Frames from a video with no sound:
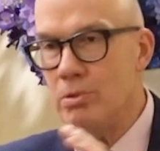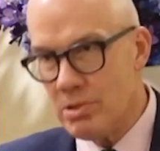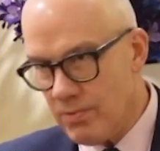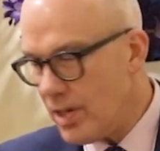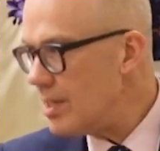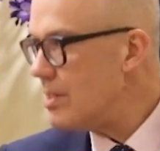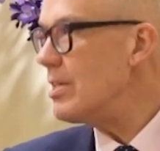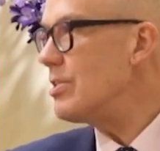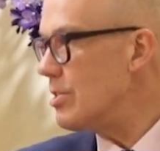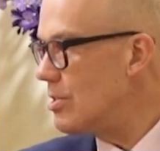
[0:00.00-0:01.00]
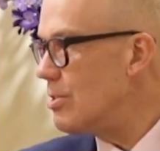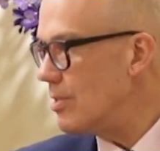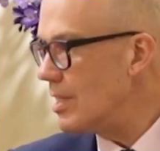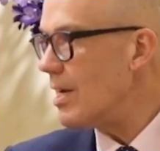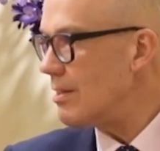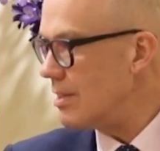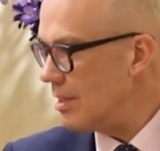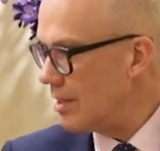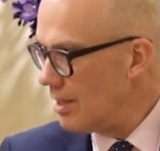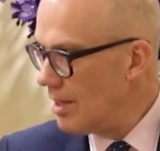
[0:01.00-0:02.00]
will find teachers doing that
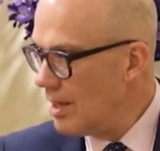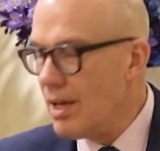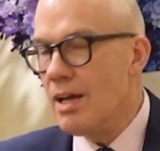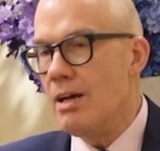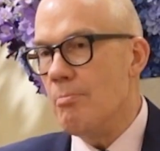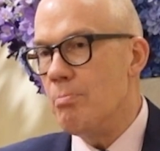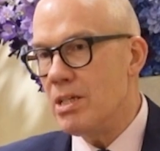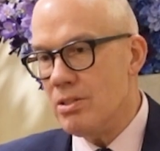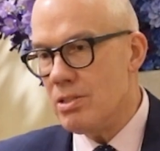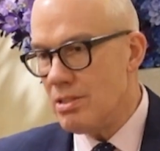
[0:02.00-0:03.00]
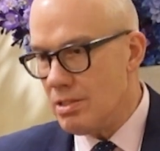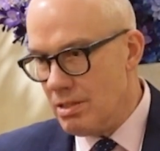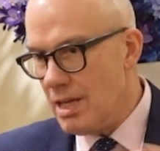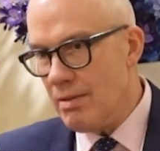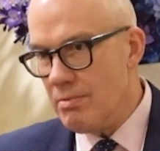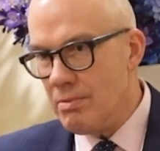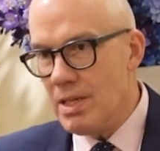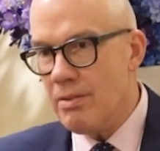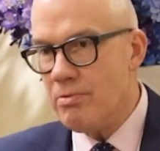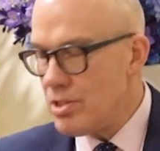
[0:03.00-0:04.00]
thing, because
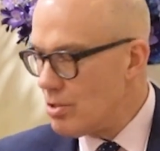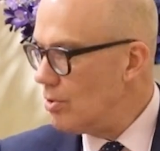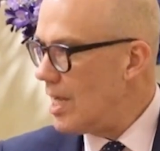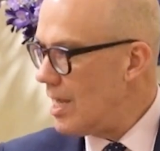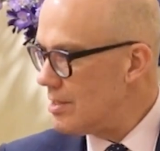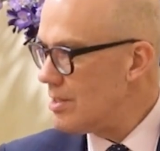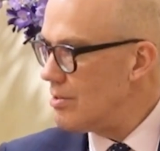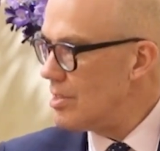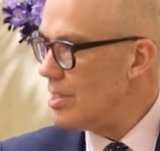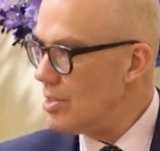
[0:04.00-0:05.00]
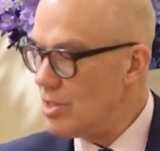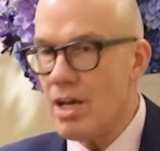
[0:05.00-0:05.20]
every school has those teachers.